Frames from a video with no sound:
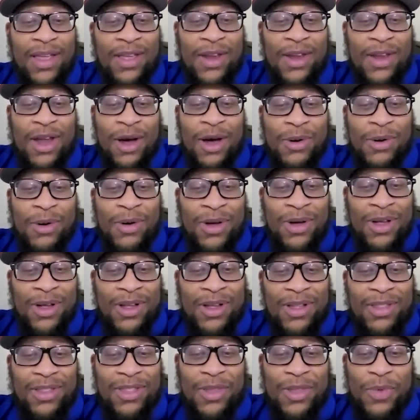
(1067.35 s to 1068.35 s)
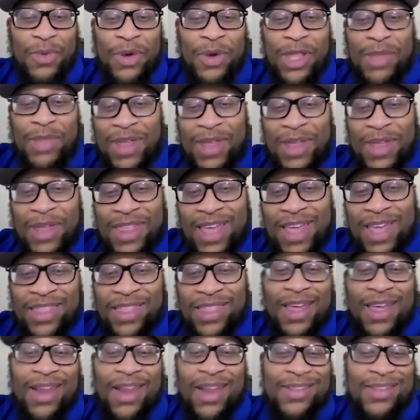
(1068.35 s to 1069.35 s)
You know, the rhythm of the
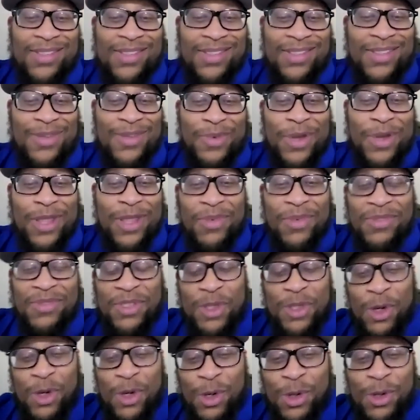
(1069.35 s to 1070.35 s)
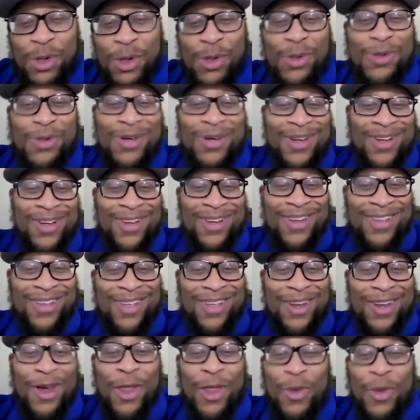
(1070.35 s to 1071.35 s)
athletics, the rhythm of school,
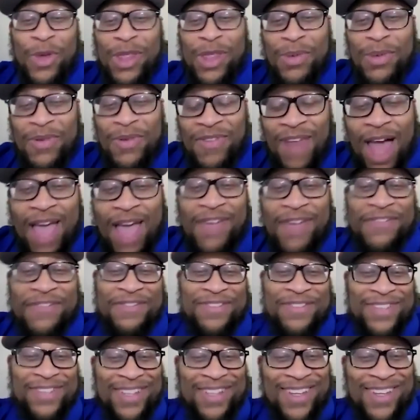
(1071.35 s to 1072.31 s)
the rhythm of life.